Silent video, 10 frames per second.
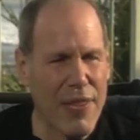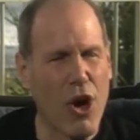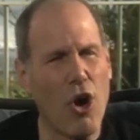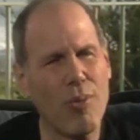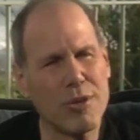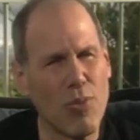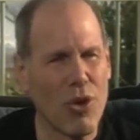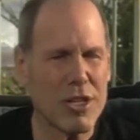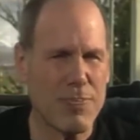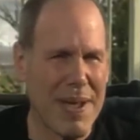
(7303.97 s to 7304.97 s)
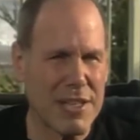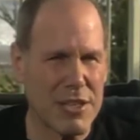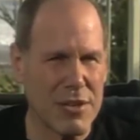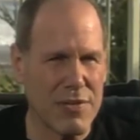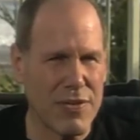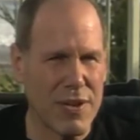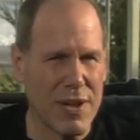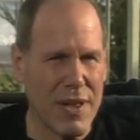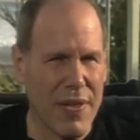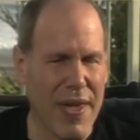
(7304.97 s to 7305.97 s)
and the home is more expensive
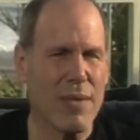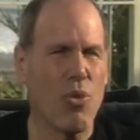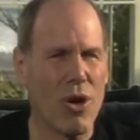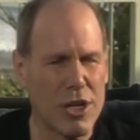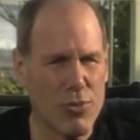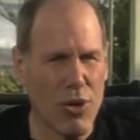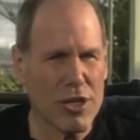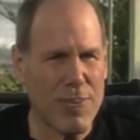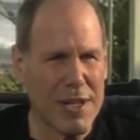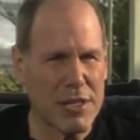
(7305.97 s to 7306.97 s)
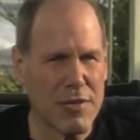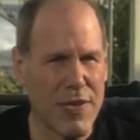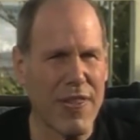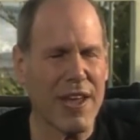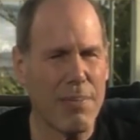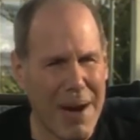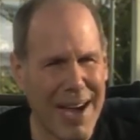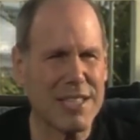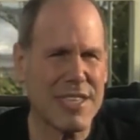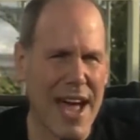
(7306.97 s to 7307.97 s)
and the mortgage is more expensive than the
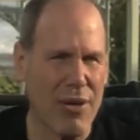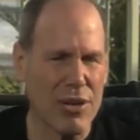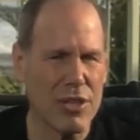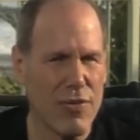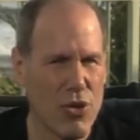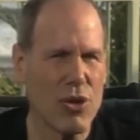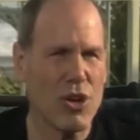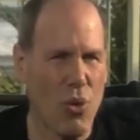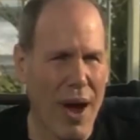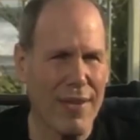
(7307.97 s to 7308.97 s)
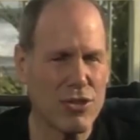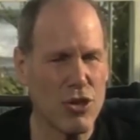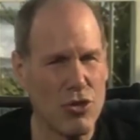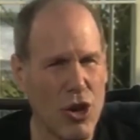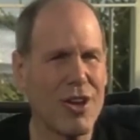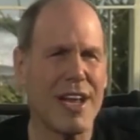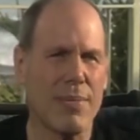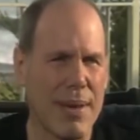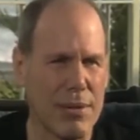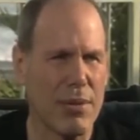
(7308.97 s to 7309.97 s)
combined salaries of you and your wife, so you know you're
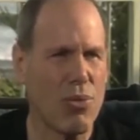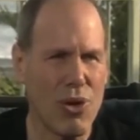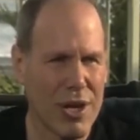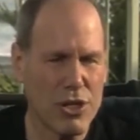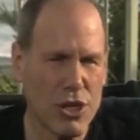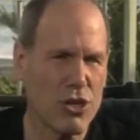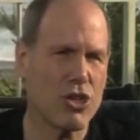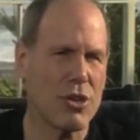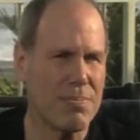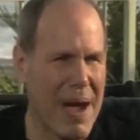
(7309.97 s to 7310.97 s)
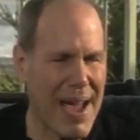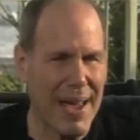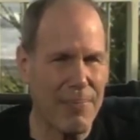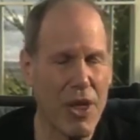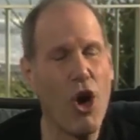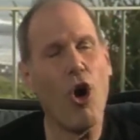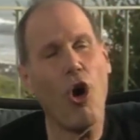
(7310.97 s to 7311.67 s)
not going to be able to mortgage, you shouldn't buy it.